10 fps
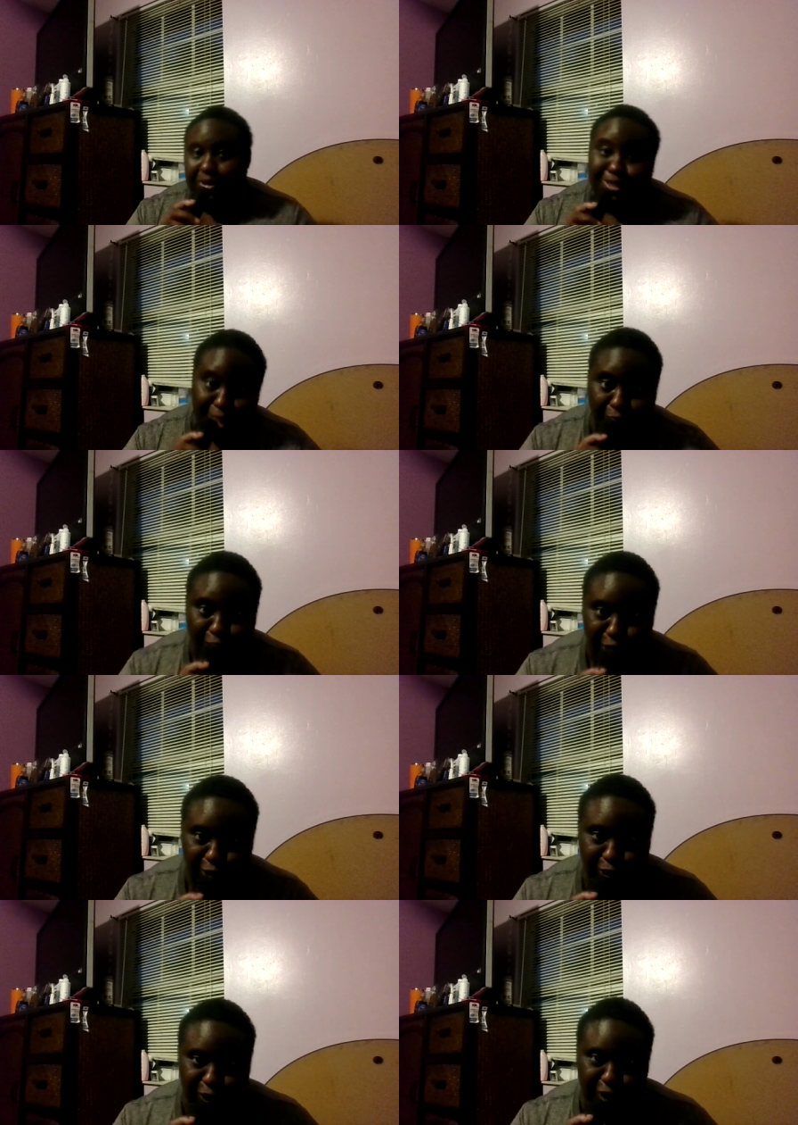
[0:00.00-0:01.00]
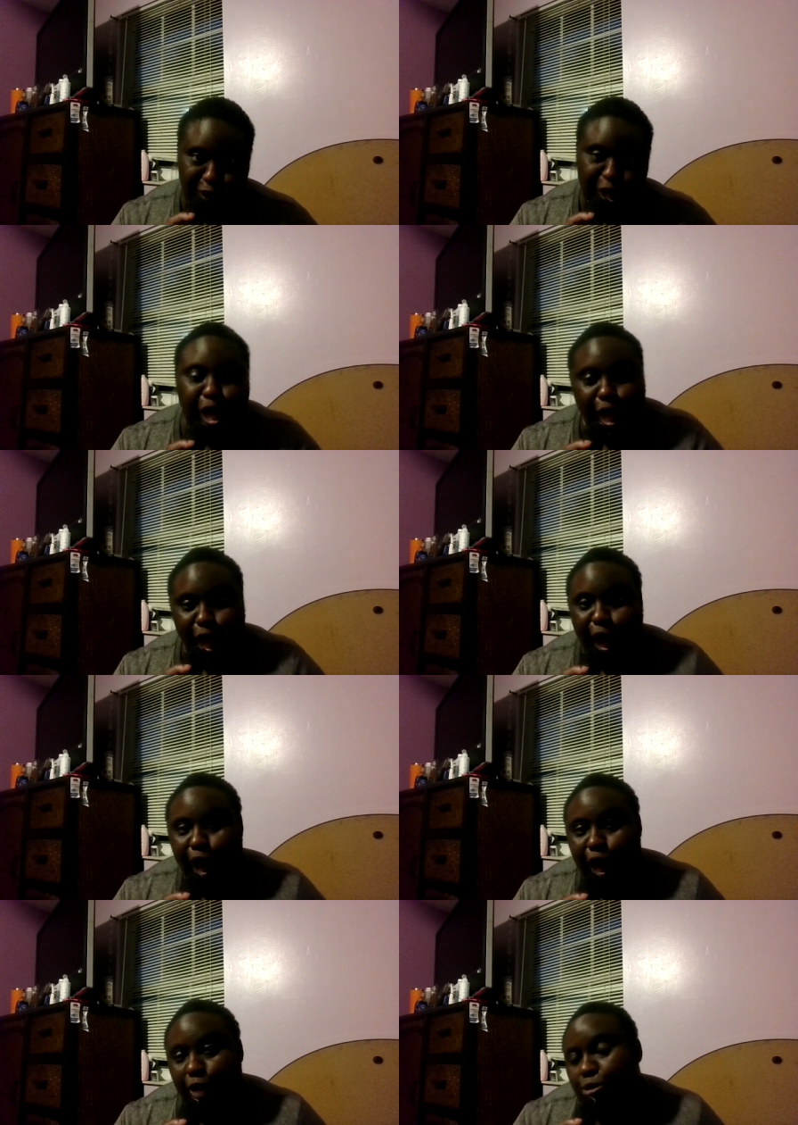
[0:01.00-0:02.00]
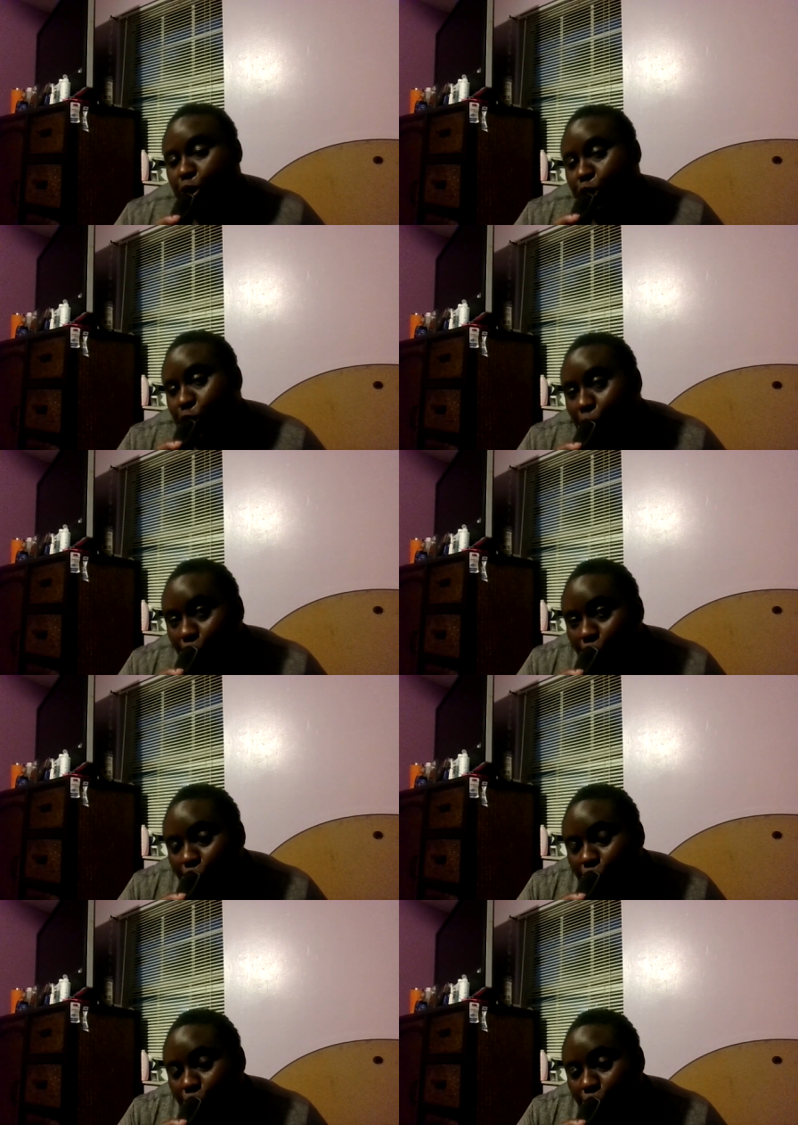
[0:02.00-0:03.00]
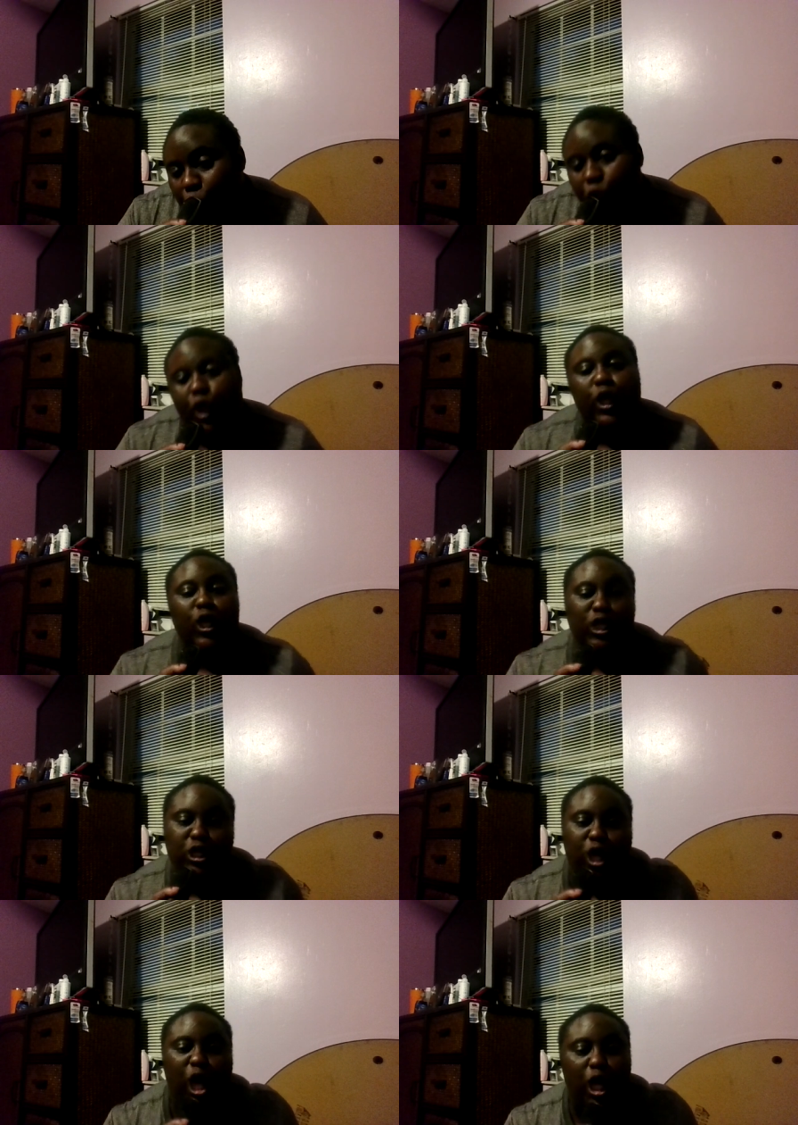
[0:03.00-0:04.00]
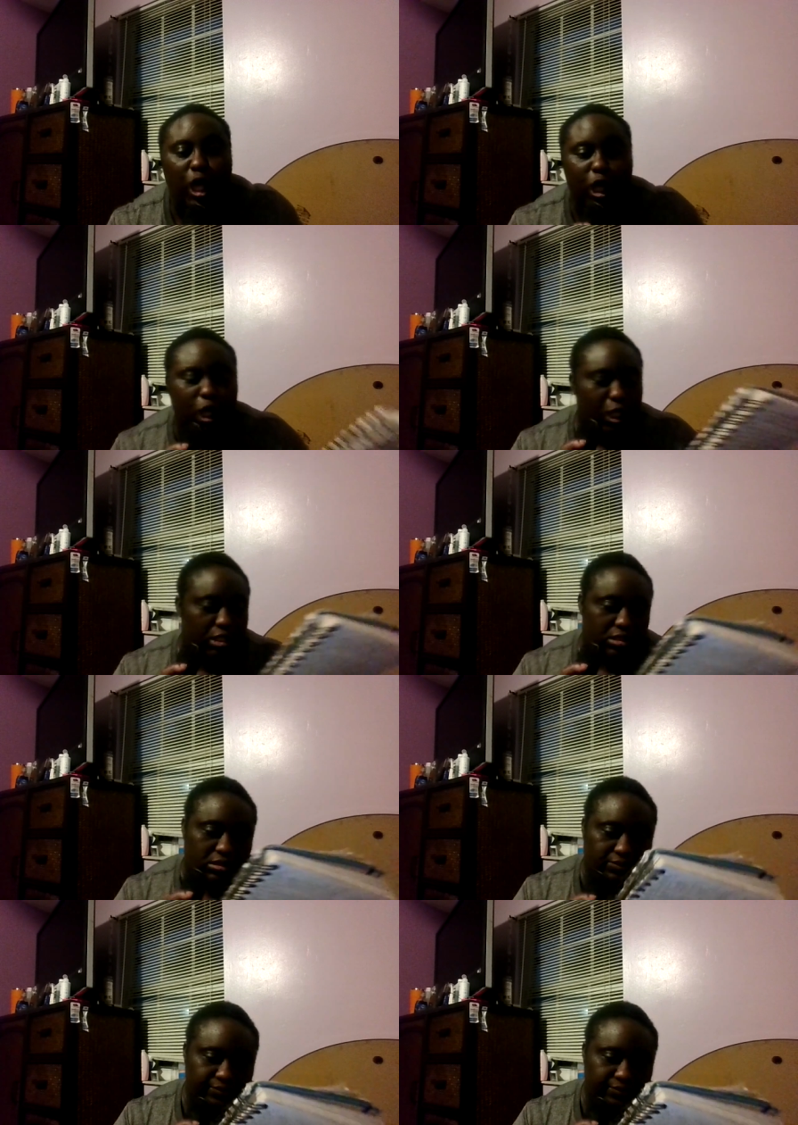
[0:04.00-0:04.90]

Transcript: a singer. I am a singer. Yes.